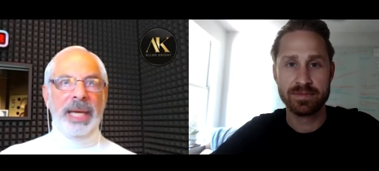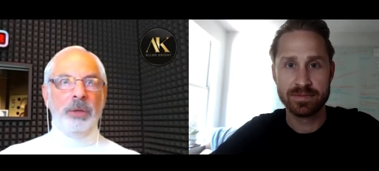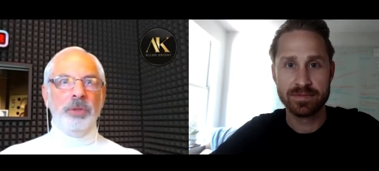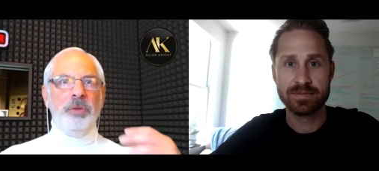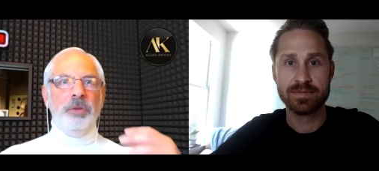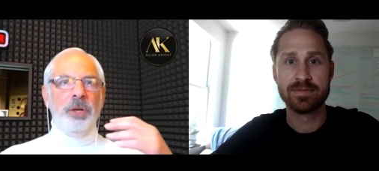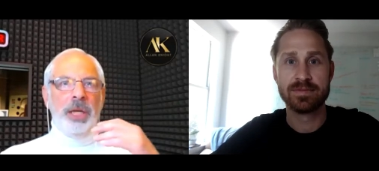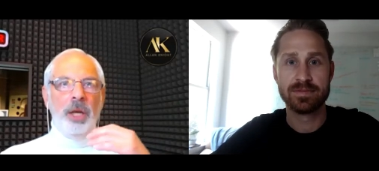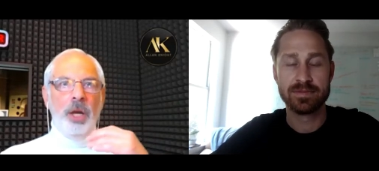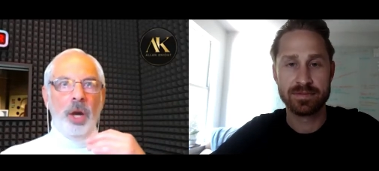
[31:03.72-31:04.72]
Speaker 1: I was
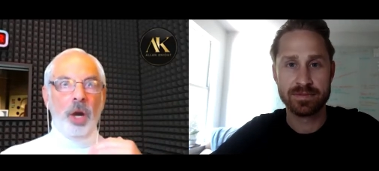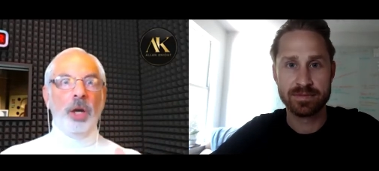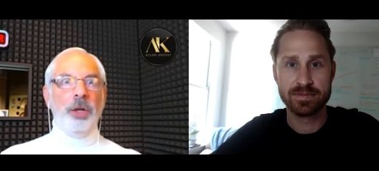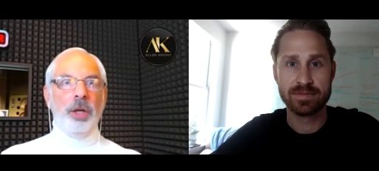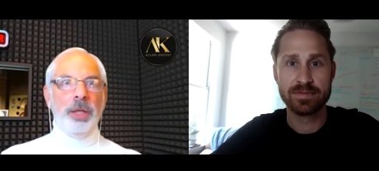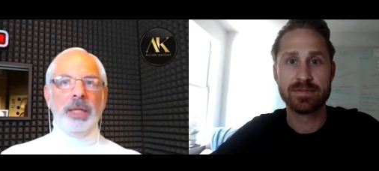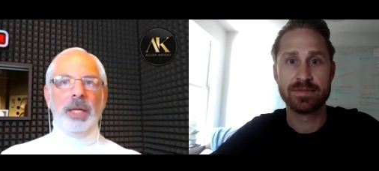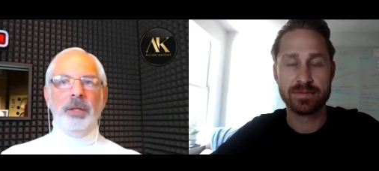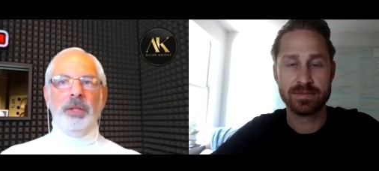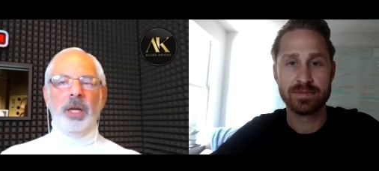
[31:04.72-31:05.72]
very hard on it.
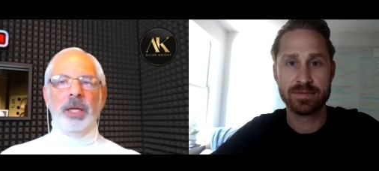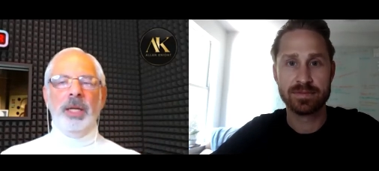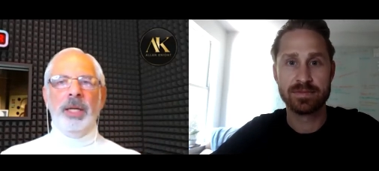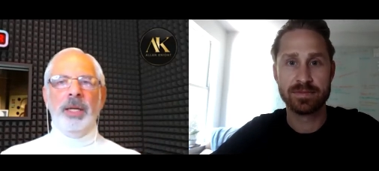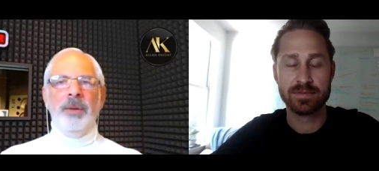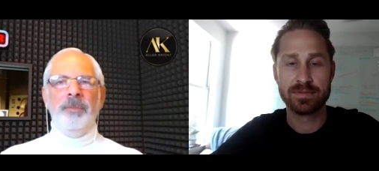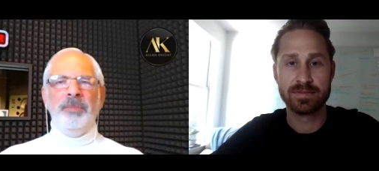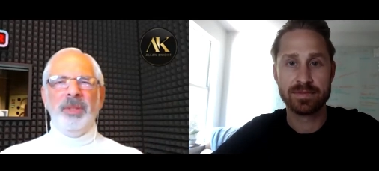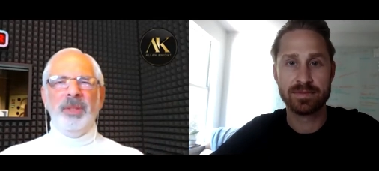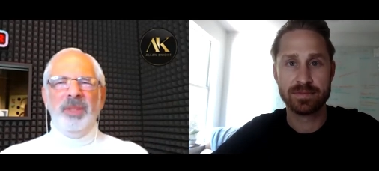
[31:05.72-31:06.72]
I thought
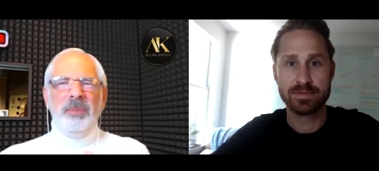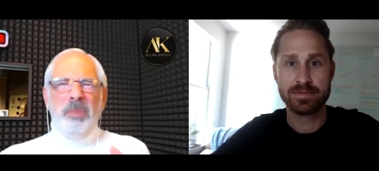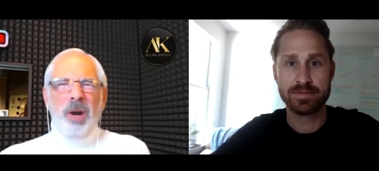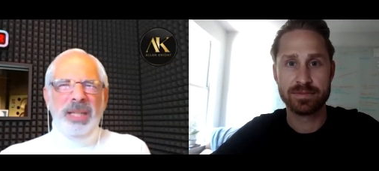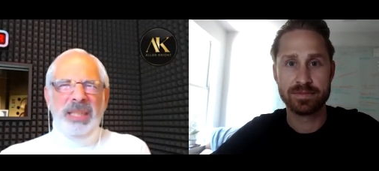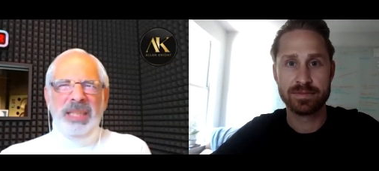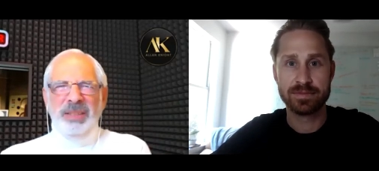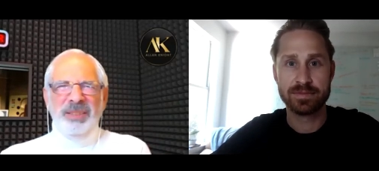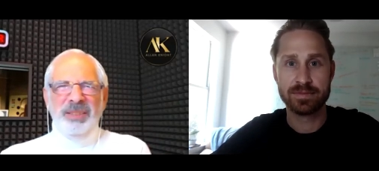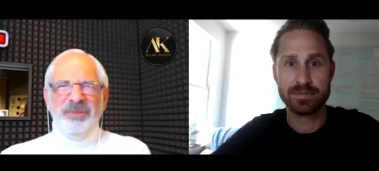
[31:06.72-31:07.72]
the
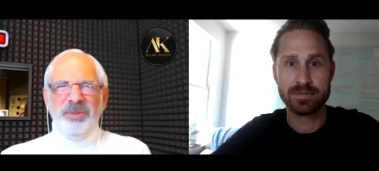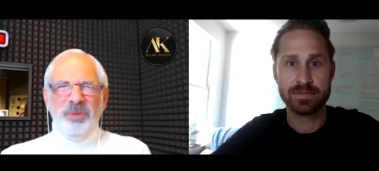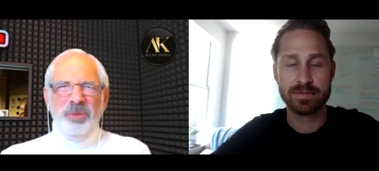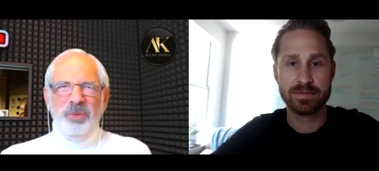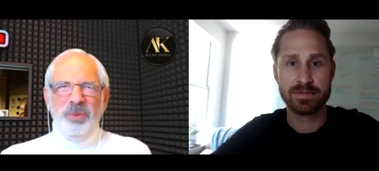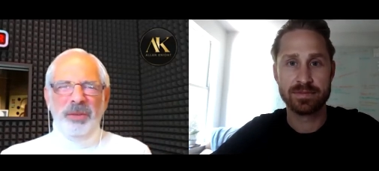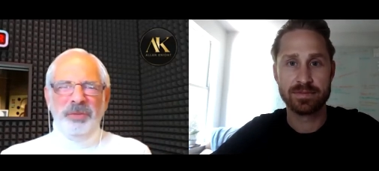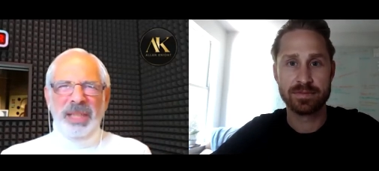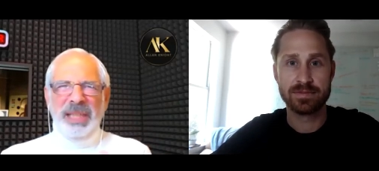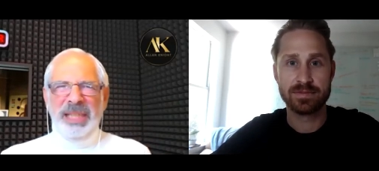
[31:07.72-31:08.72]
body, we have
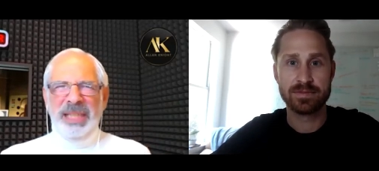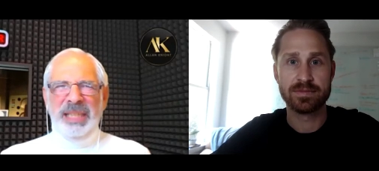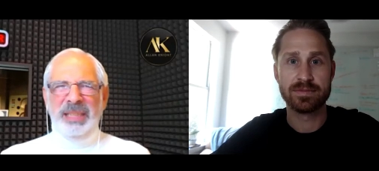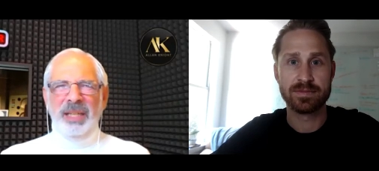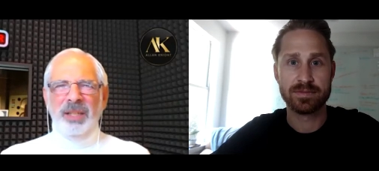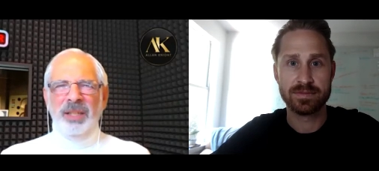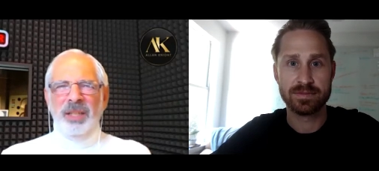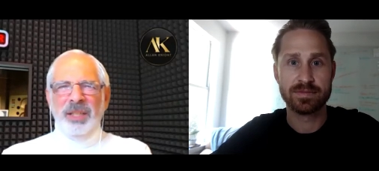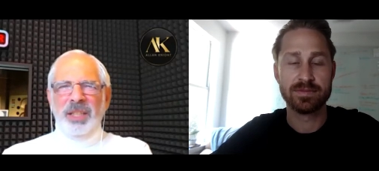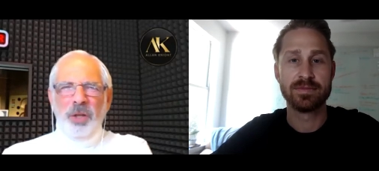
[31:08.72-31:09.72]
to eat and
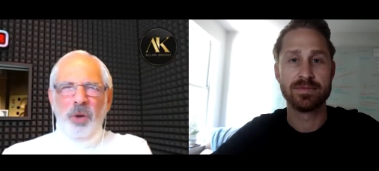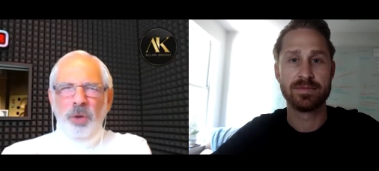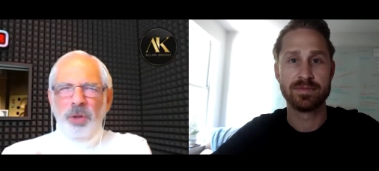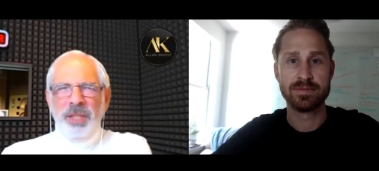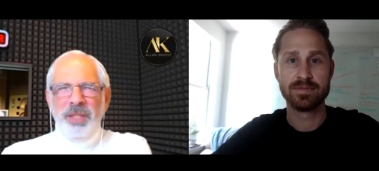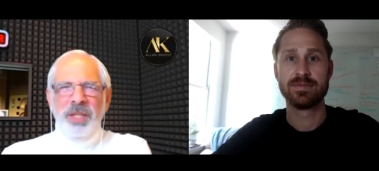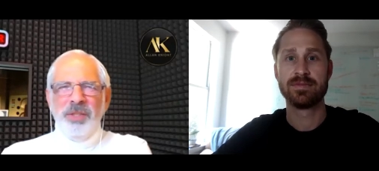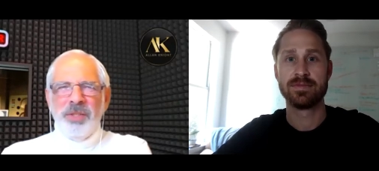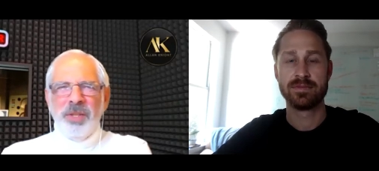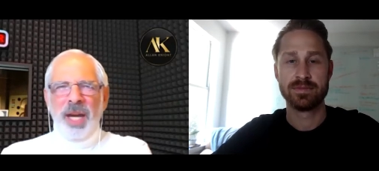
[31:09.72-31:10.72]
the organs
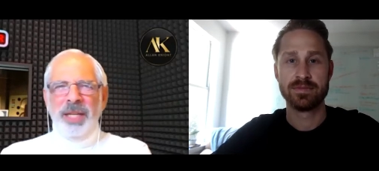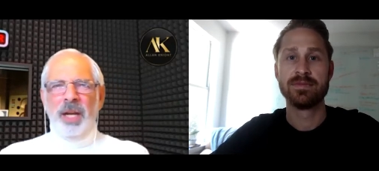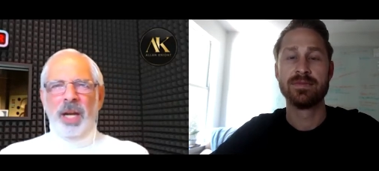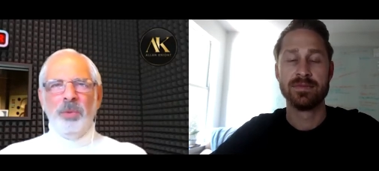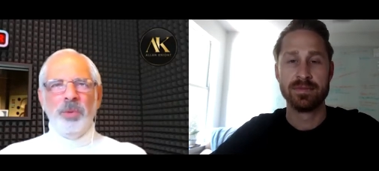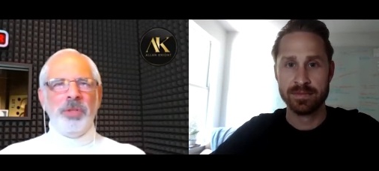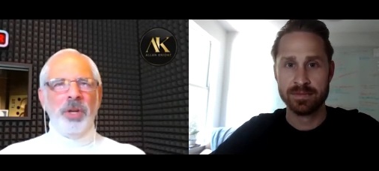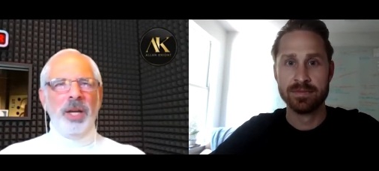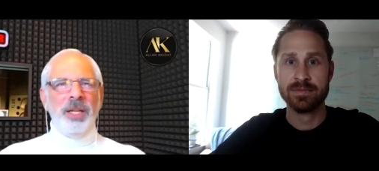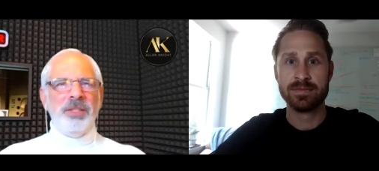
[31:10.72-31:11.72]
inside it. I always
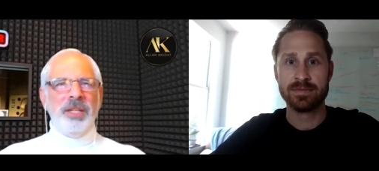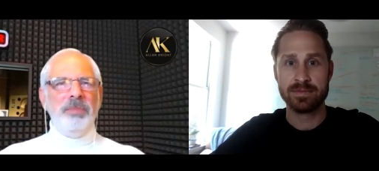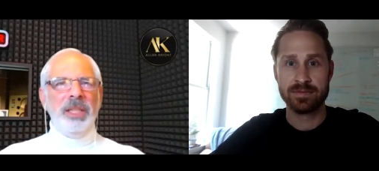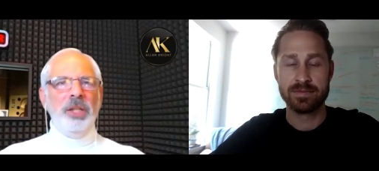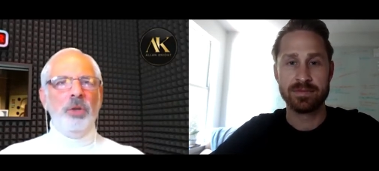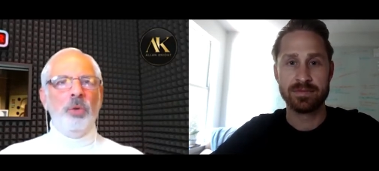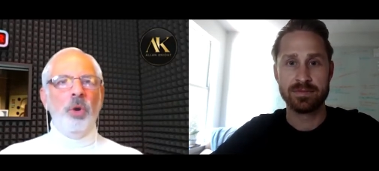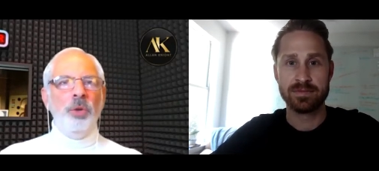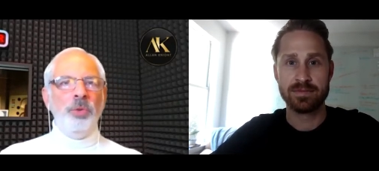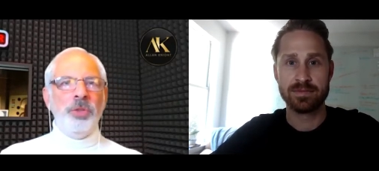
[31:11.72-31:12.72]
saw it as something
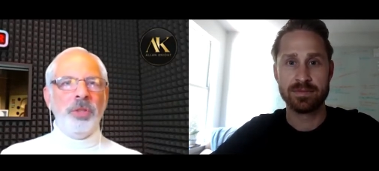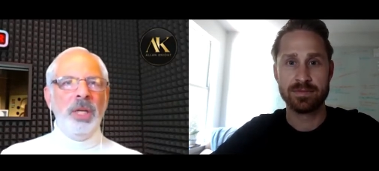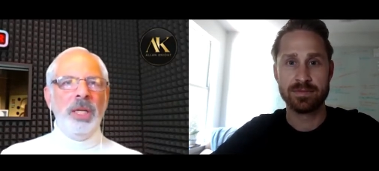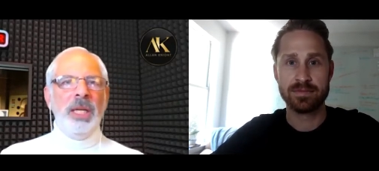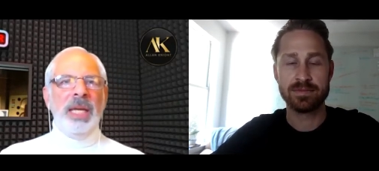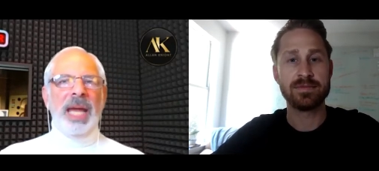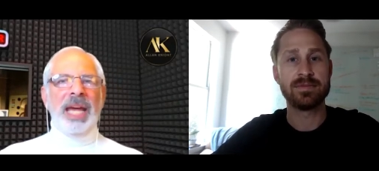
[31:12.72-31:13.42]
gross Mm.